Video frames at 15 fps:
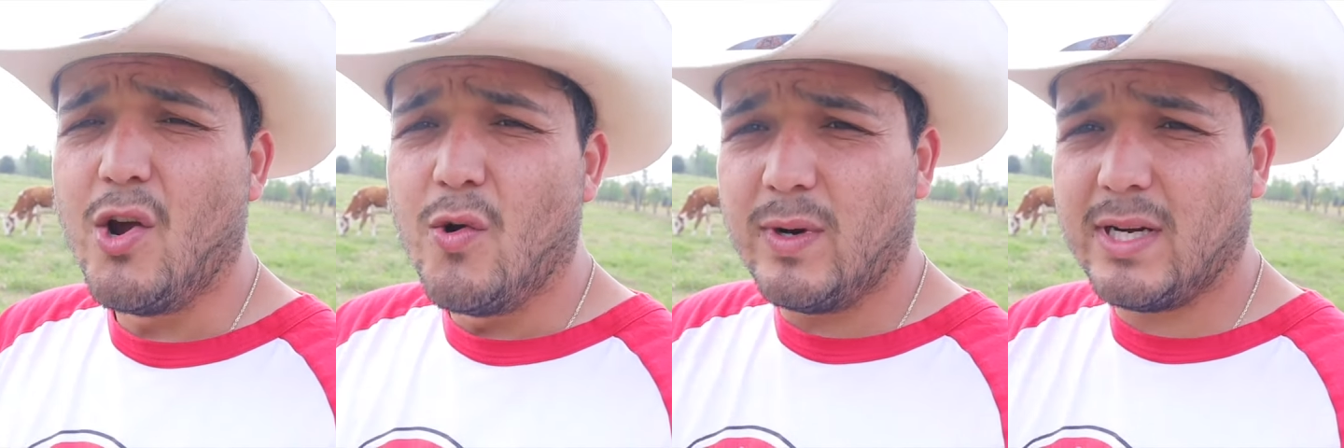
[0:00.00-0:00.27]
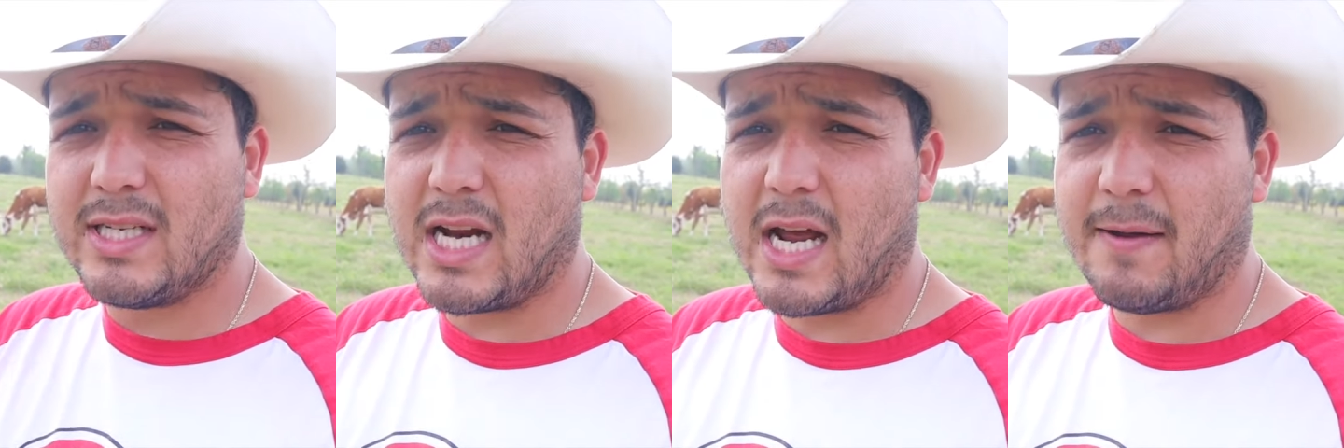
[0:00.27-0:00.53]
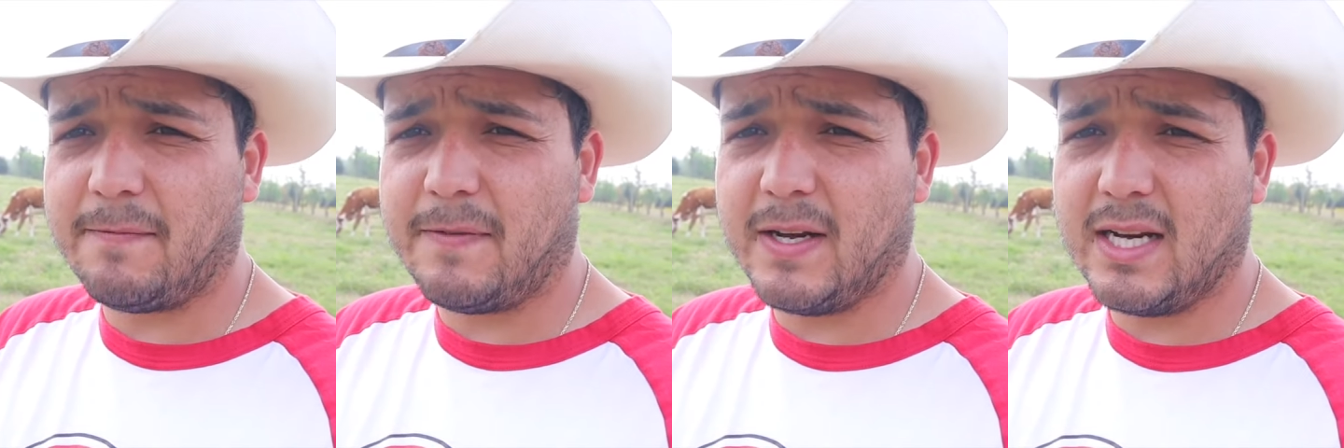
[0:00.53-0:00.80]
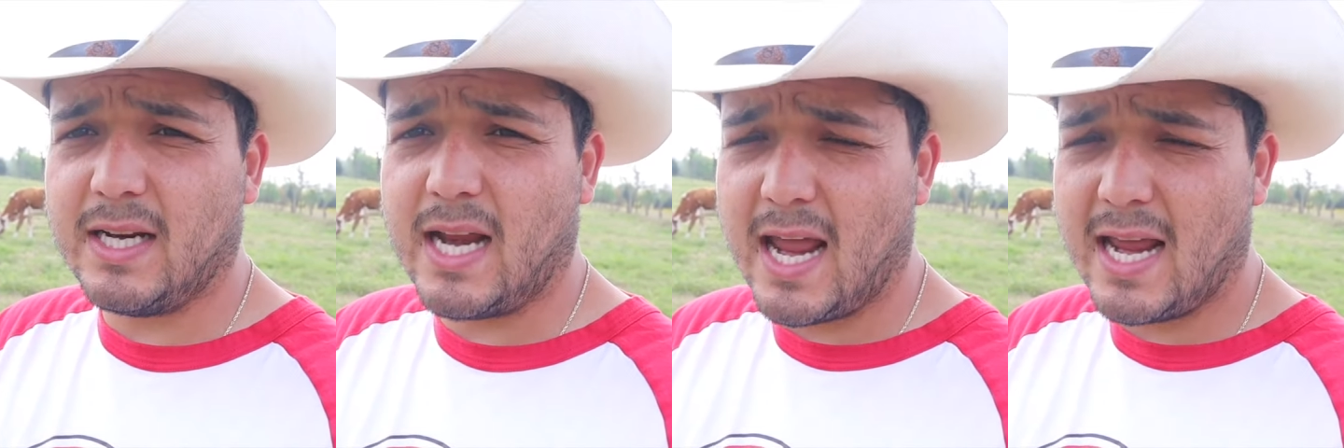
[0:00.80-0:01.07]
We stopped
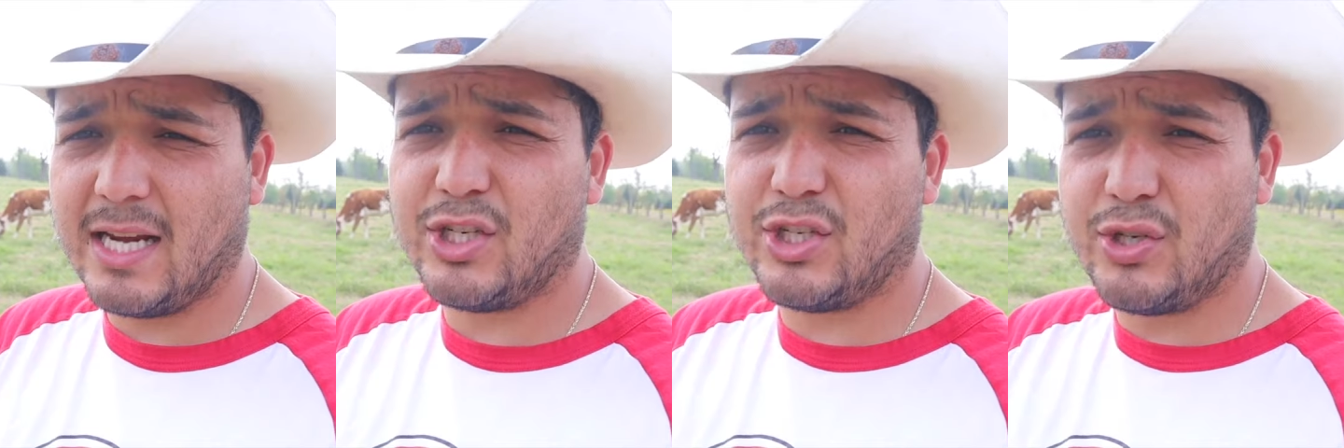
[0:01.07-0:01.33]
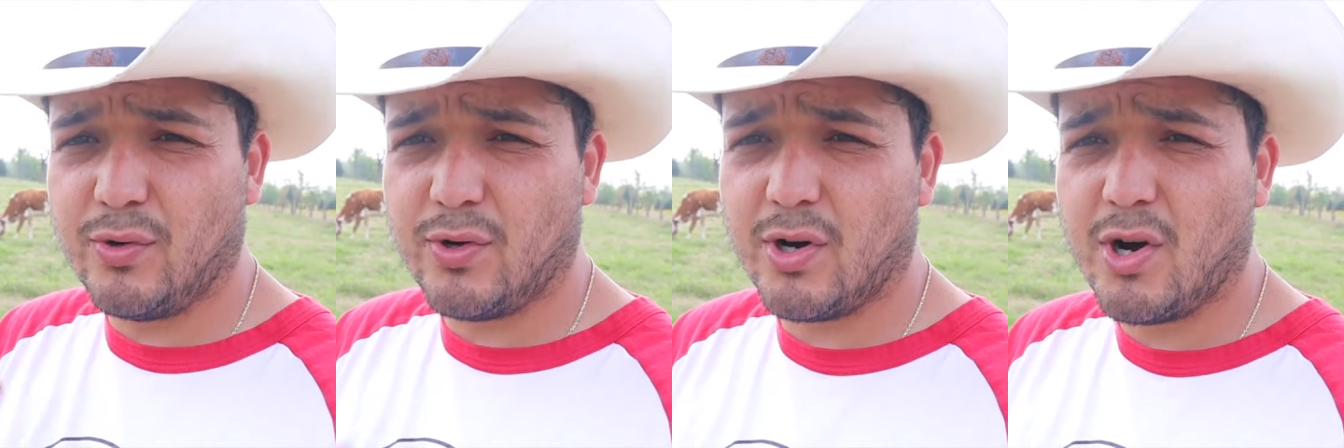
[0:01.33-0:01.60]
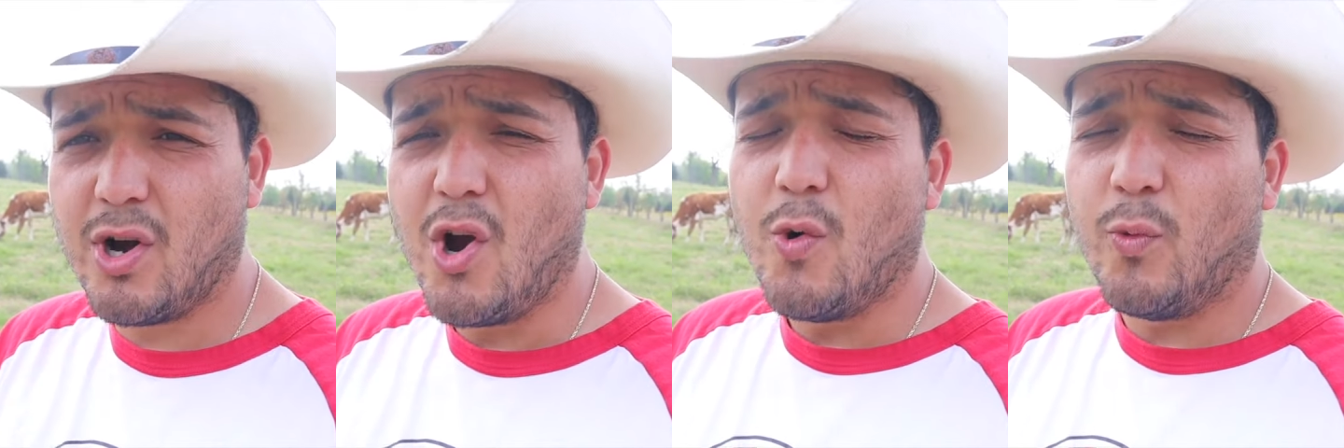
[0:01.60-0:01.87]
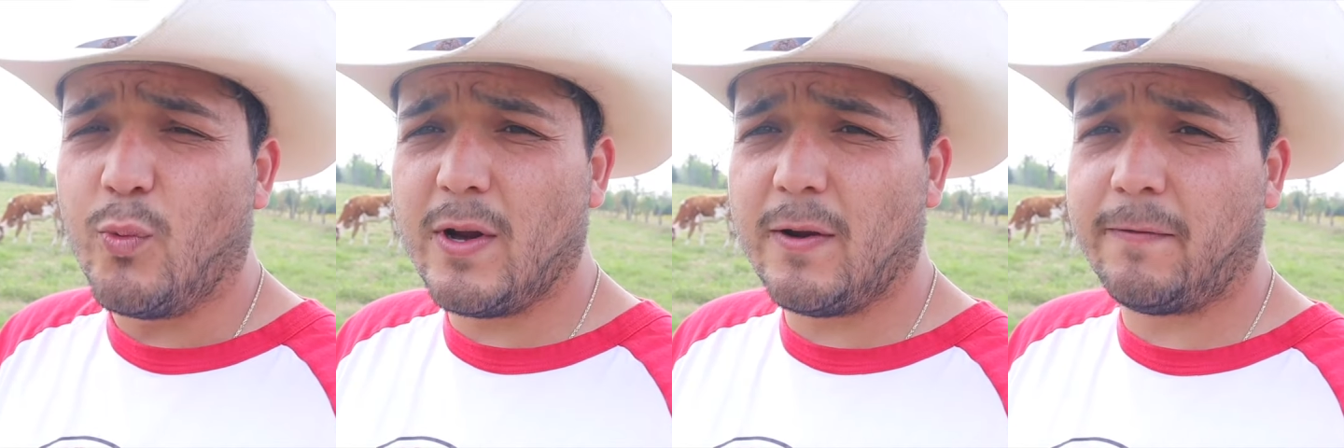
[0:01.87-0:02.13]
feeding hay sooner.
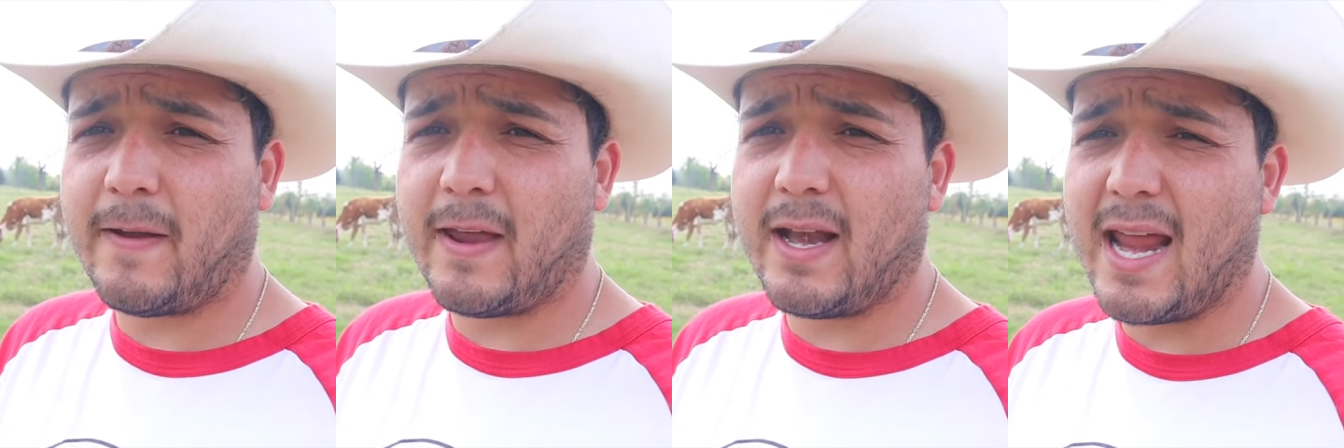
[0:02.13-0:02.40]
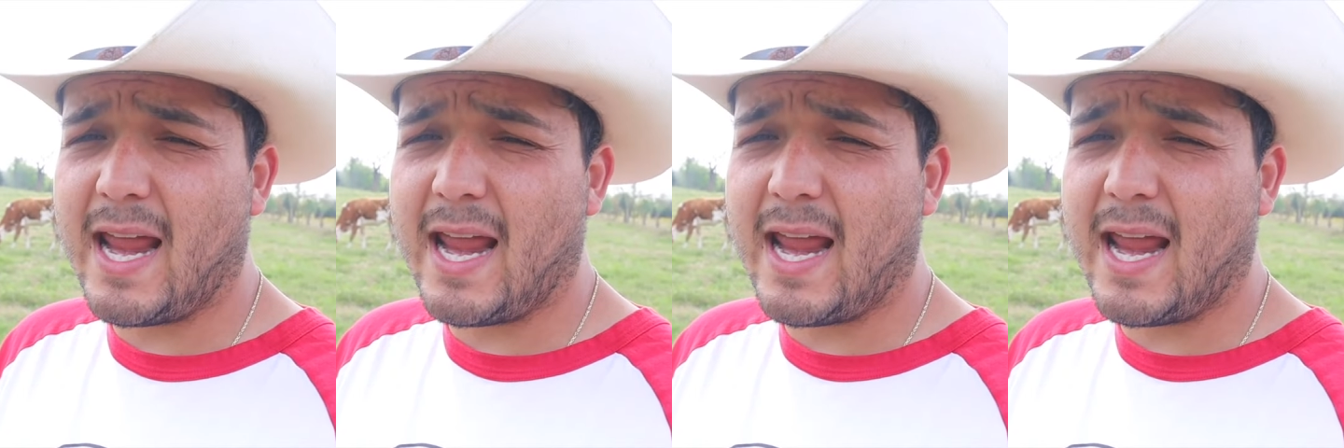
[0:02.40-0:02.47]
We fed